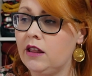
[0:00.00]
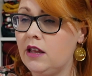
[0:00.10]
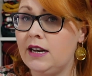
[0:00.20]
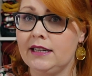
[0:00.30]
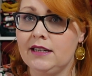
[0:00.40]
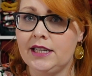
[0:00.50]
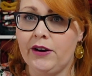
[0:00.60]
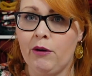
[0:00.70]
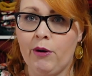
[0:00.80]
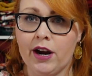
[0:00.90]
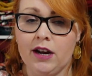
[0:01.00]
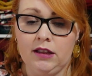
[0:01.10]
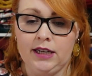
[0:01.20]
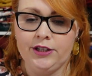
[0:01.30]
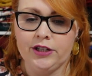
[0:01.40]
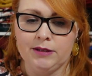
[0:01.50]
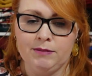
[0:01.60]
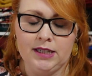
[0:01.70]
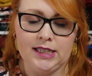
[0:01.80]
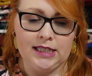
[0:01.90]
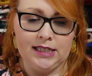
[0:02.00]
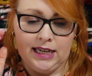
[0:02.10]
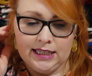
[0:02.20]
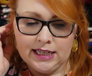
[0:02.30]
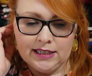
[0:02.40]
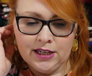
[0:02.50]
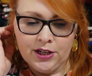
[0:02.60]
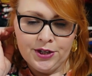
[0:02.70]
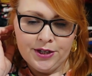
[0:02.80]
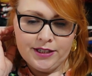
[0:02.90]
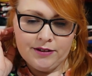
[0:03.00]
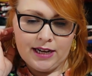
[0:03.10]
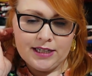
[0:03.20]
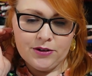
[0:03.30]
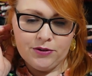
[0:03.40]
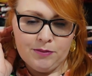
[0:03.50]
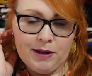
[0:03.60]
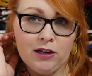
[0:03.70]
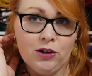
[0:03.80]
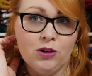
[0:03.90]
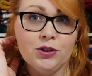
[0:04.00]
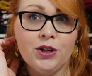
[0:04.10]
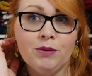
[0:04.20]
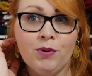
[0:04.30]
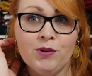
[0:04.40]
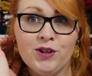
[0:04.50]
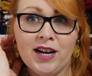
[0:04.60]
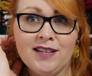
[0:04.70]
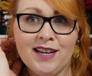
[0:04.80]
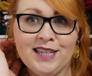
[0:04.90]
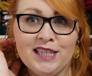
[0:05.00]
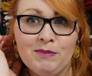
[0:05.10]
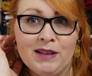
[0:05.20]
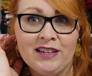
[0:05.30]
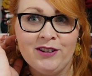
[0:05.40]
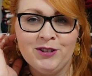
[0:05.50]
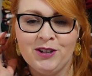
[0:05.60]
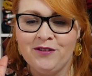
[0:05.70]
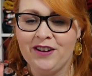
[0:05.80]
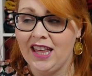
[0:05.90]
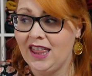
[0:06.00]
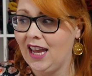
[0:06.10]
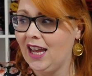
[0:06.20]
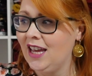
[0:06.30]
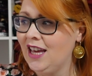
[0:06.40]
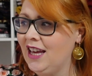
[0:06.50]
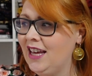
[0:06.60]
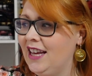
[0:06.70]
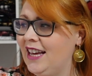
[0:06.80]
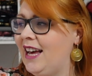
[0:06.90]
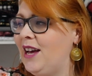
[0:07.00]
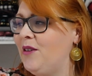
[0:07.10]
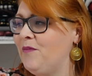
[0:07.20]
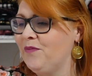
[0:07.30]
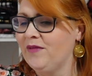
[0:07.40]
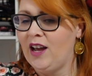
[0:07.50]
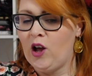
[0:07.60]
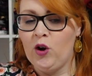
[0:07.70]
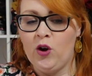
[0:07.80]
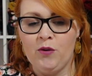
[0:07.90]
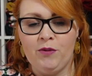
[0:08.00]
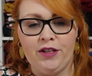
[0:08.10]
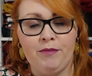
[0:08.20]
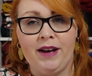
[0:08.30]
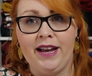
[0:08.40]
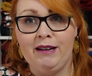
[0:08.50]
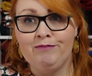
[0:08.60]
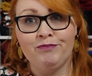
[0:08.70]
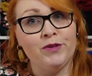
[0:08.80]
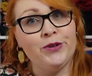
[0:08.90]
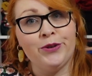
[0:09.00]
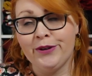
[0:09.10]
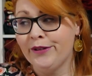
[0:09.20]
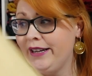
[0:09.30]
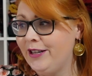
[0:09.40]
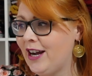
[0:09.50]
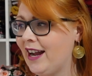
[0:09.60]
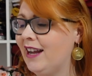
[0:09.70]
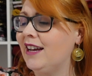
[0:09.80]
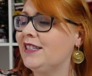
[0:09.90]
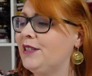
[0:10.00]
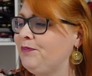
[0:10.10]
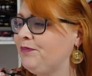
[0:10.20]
the necessary work and the adjustments that's needed. So that's going to be a long-term project that I dip in and out of, I think, along with my Dorothy jacket.